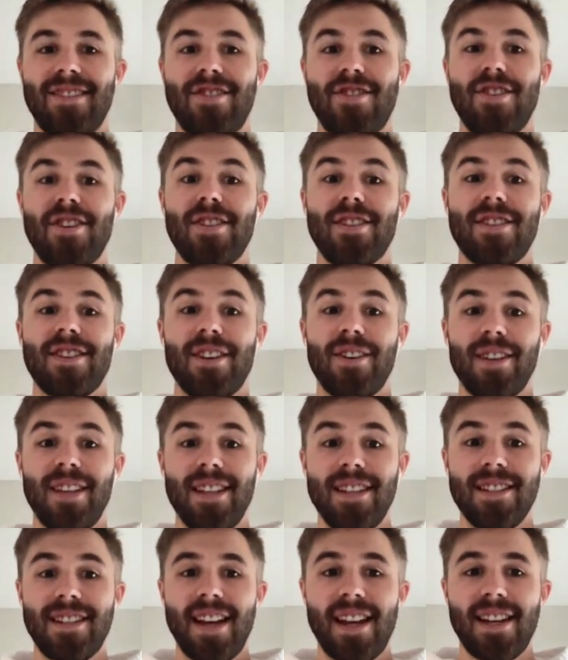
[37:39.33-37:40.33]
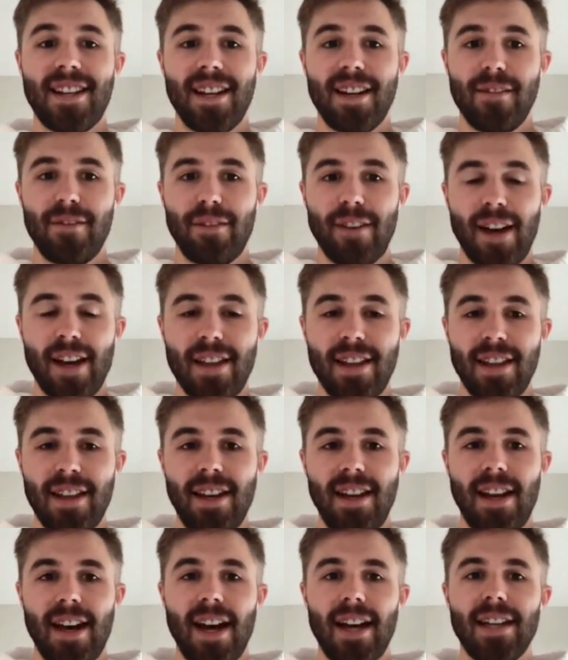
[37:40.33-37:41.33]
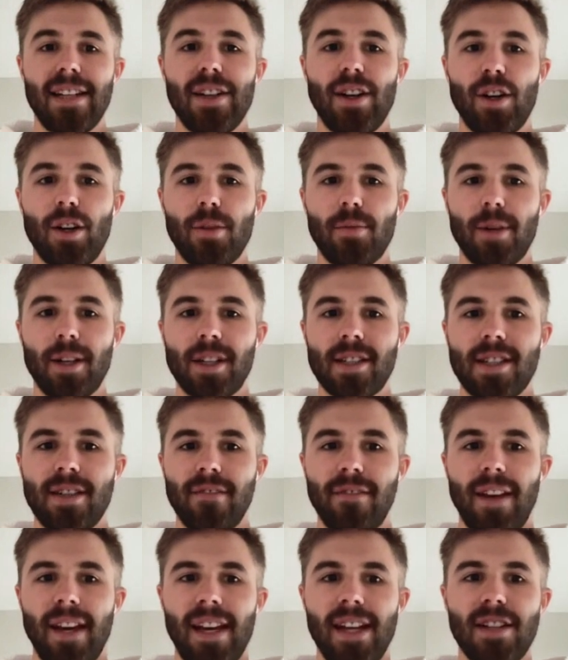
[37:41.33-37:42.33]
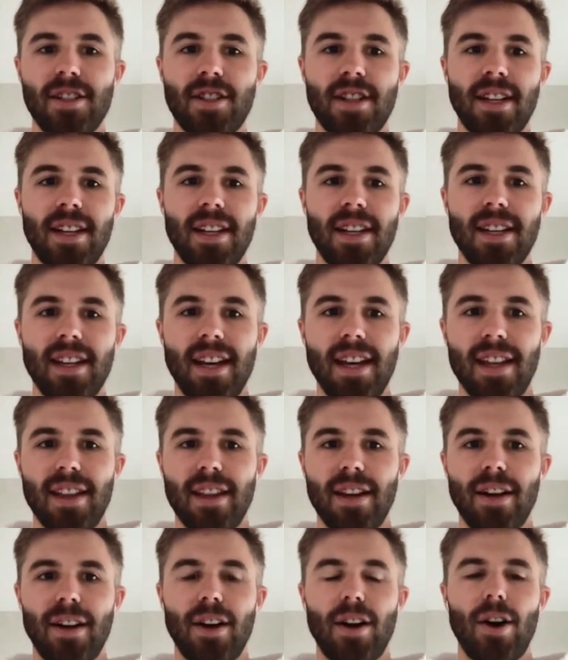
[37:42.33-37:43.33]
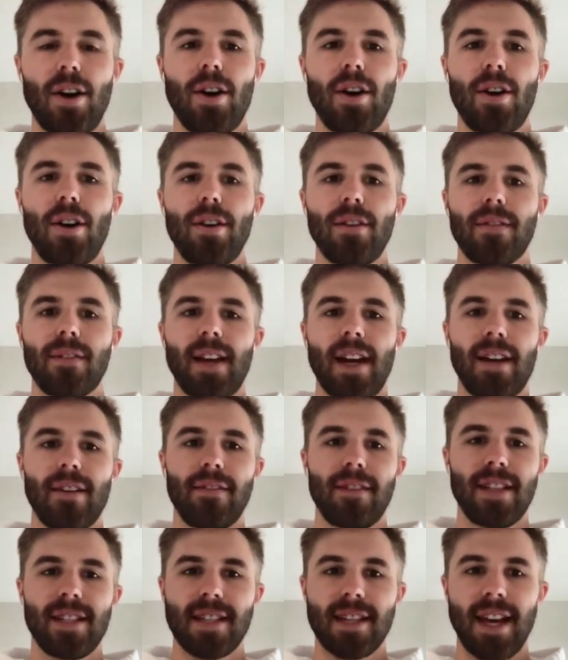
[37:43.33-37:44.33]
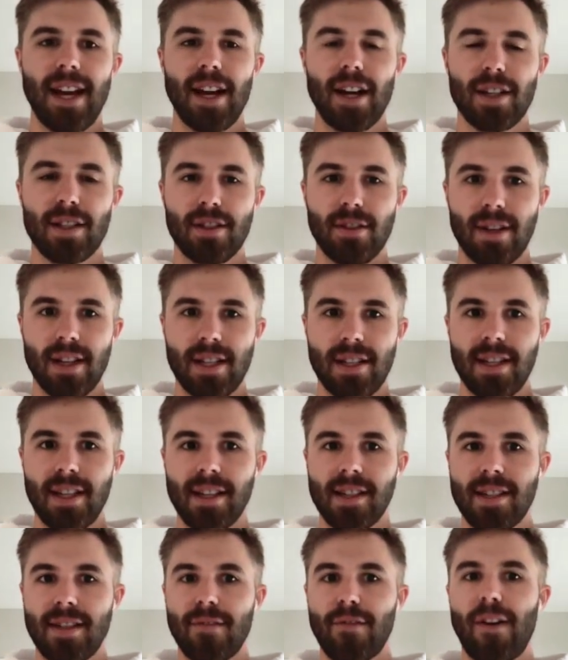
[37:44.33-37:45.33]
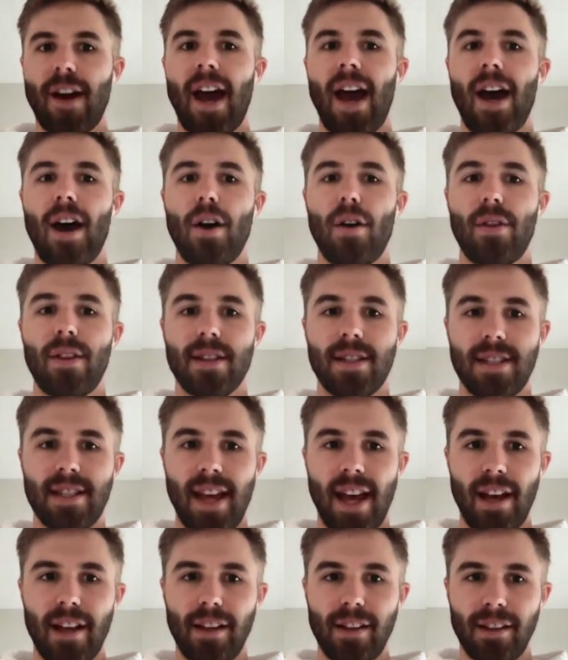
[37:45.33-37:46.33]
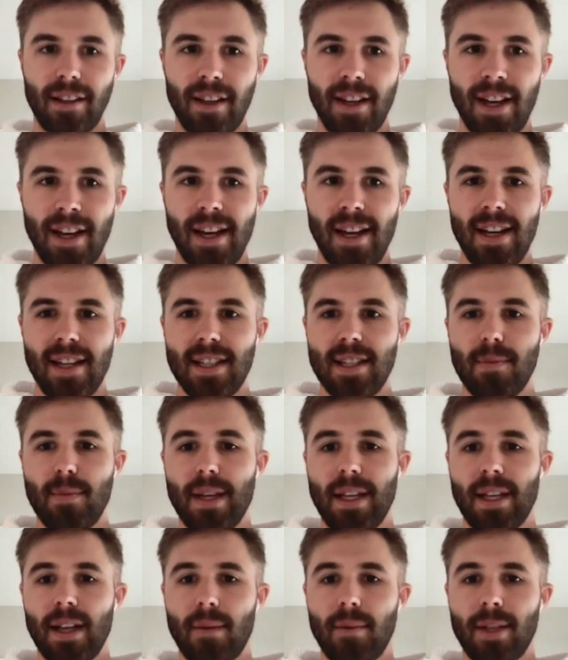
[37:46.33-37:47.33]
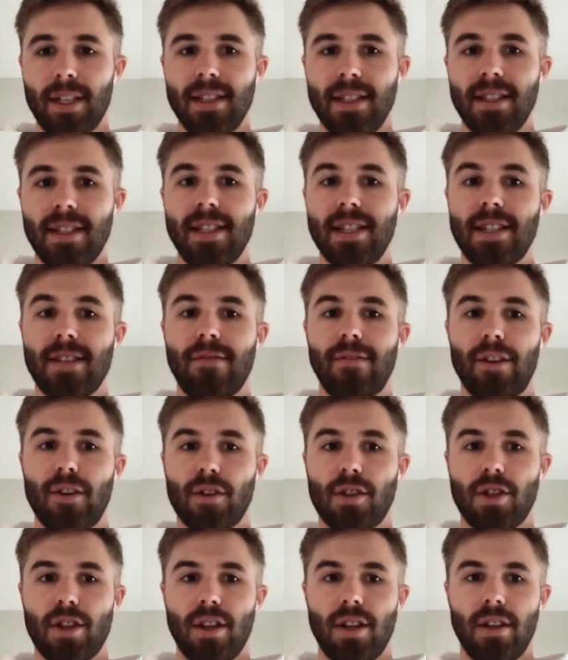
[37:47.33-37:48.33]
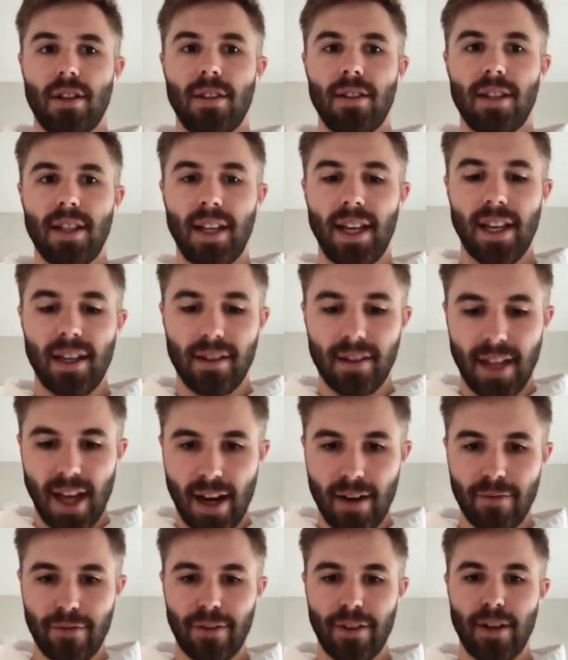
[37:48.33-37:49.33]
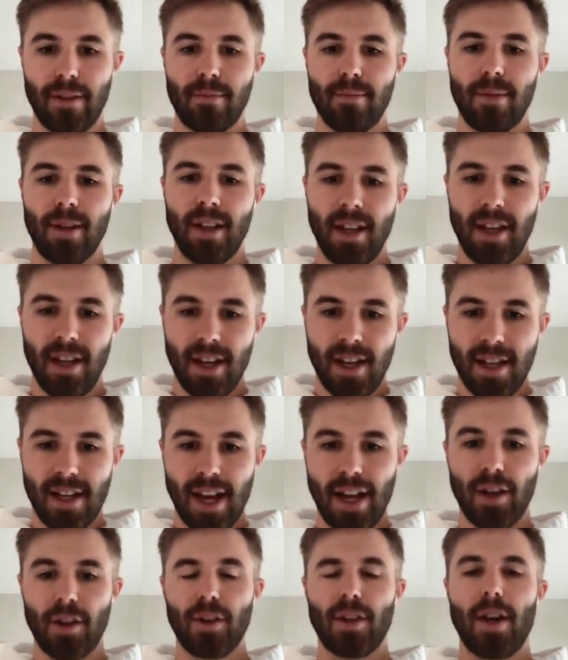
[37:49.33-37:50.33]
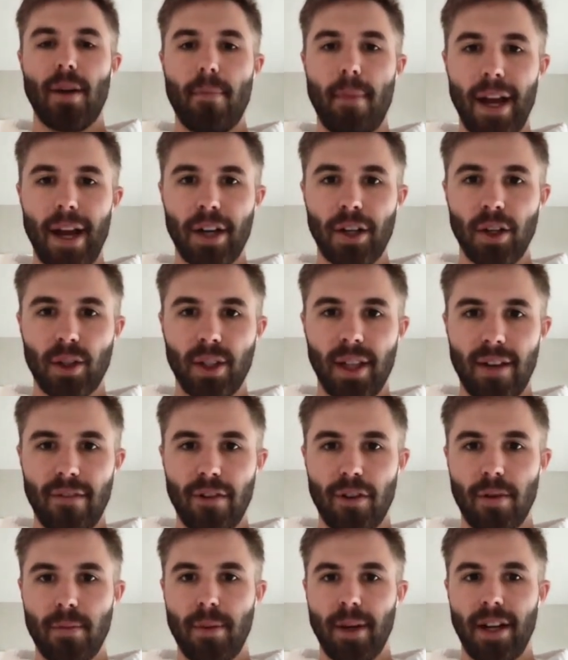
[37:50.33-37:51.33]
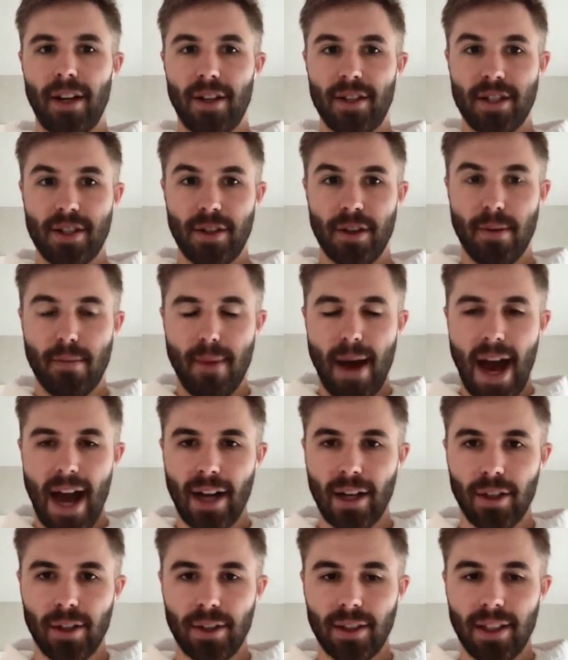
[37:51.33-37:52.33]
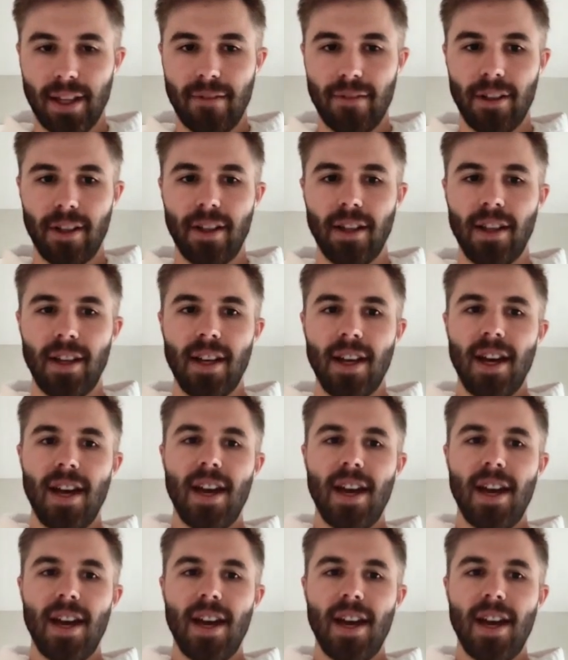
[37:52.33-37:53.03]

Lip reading: Sure. So he's identified the 9 hallmarks of aging, and they're all kind of these characteristics of how the cell is becoming dysfunctional. Again, kind of from not only a micro level, but also a macro level.